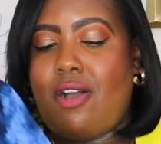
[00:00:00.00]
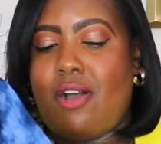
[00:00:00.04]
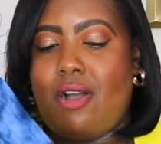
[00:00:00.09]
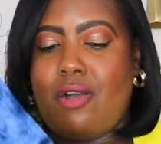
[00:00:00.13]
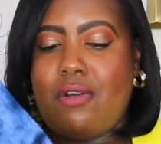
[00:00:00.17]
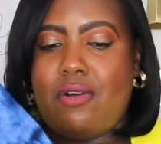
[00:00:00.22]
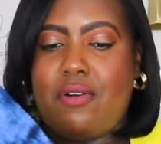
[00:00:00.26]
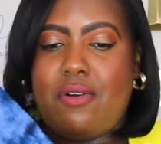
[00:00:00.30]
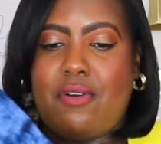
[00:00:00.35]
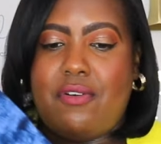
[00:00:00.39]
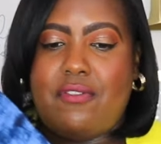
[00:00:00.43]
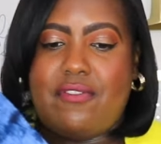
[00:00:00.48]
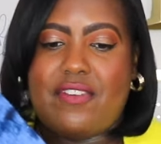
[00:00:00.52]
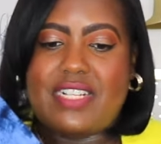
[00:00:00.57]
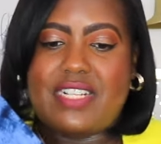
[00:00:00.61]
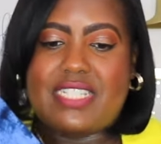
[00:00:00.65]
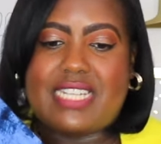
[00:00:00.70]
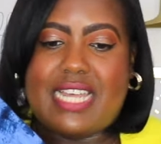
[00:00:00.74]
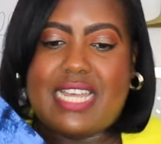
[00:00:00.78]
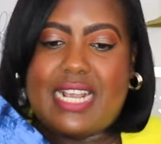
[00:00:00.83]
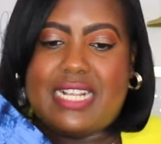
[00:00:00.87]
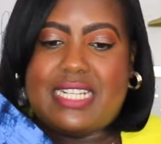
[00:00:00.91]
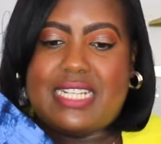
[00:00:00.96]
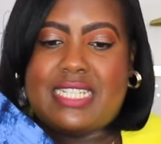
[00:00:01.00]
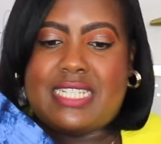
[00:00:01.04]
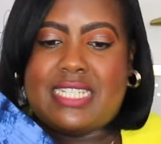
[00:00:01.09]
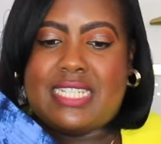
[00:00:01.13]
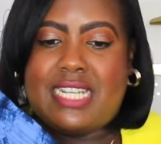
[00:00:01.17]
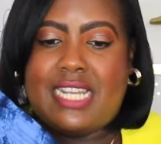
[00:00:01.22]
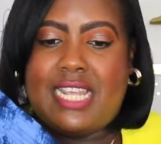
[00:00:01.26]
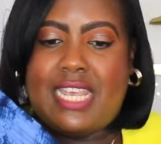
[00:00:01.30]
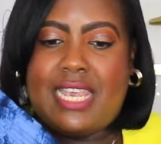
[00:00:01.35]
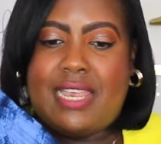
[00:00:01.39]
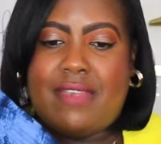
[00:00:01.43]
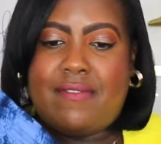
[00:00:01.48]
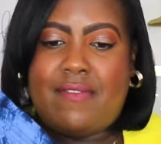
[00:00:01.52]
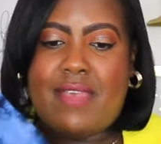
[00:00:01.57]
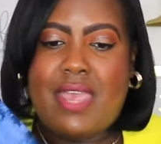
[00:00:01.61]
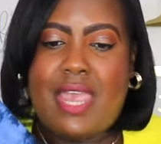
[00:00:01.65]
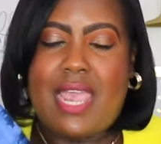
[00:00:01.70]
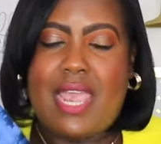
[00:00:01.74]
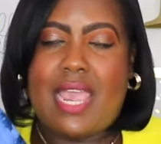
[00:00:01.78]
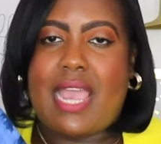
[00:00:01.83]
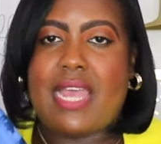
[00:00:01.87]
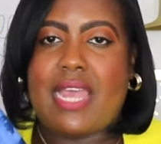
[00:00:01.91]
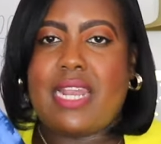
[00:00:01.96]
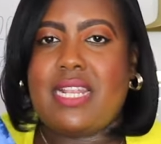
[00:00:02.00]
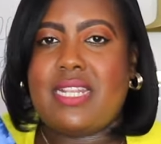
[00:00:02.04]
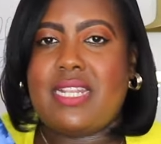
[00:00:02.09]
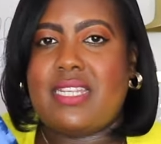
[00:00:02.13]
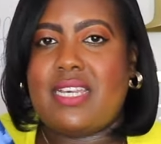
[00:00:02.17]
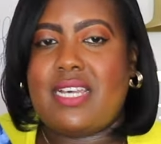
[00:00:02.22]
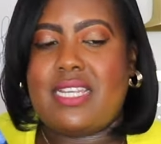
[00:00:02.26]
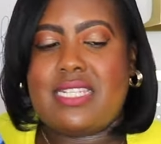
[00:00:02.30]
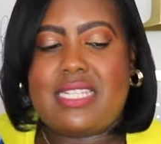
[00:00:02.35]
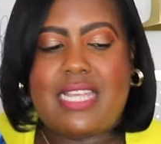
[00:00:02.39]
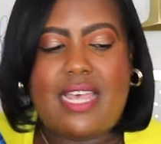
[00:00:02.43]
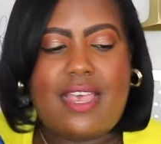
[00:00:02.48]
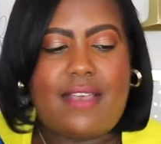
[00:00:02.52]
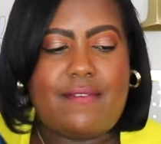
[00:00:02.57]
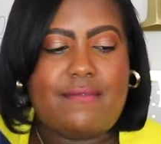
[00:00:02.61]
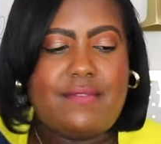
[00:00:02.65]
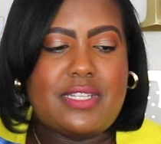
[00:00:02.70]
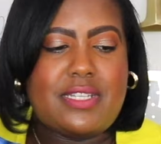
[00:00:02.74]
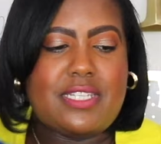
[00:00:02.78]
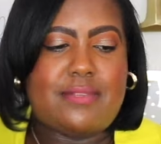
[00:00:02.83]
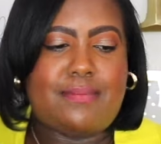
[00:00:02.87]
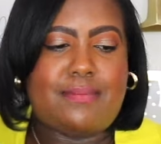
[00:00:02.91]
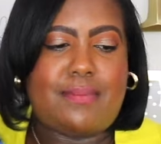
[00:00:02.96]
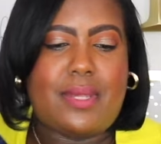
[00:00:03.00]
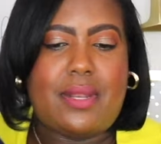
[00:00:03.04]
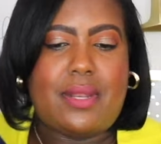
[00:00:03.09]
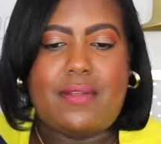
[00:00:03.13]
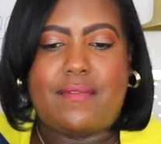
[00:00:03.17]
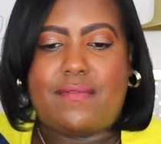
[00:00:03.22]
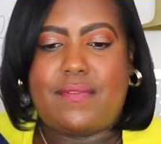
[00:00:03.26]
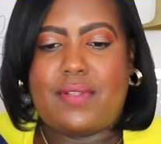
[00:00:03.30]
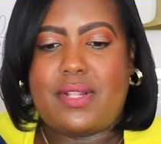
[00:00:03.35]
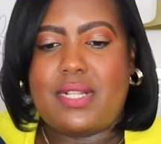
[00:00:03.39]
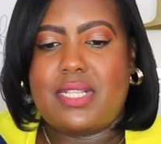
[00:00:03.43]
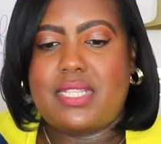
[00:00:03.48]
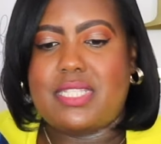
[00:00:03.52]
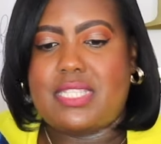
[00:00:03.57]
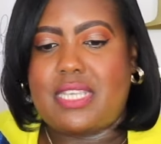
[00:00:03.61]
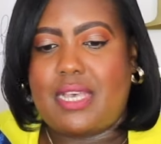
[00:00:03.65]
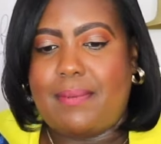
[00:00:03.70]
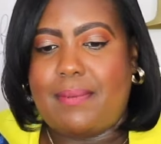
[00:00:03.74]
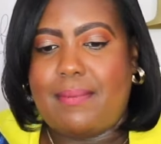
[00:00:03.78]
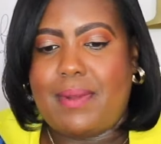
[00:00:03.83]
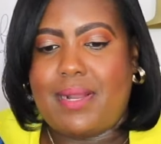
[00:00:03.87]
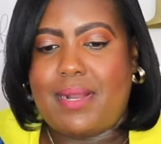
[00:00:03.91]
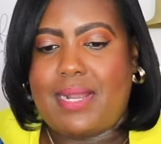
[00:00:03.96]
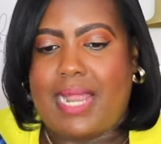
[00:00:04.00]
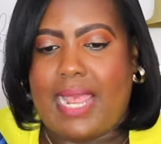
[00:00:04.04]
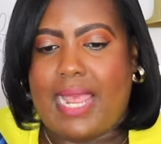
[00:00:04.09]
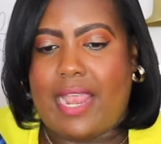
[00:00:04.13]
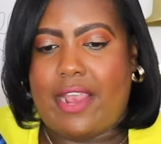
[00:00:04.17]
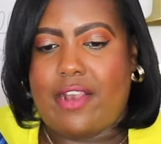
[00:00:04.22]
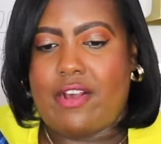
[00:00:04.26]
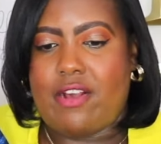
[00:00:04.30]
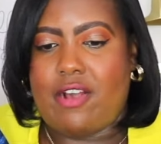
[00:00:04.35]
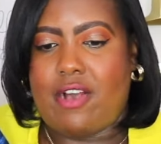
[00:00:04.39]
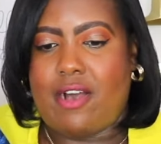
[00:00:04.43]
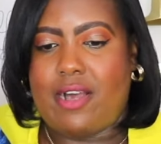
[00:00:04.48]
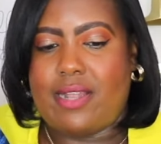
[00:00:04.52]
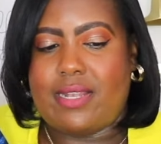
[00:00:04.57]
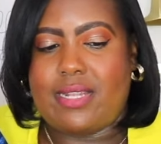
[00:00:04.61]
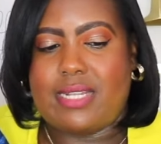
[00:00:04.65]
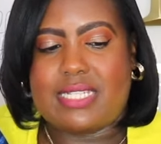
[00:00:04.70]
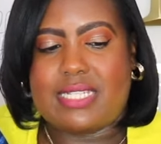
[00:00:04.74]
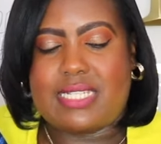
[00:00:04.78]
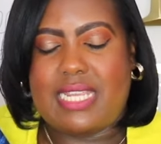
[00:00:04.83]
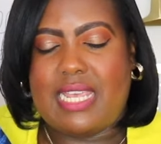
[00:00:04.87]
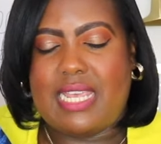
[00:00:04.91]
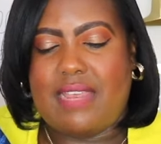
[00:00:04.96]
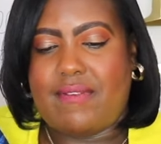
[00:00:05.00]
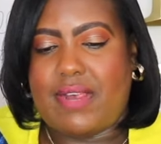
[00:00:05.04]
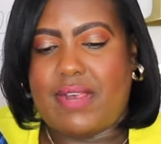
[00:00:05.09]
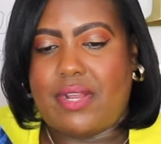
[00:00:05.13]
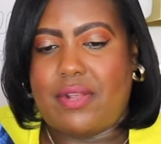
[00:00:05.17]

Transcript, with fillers: long oversized sleeve and it does have this beautiful double layer on the sleeve.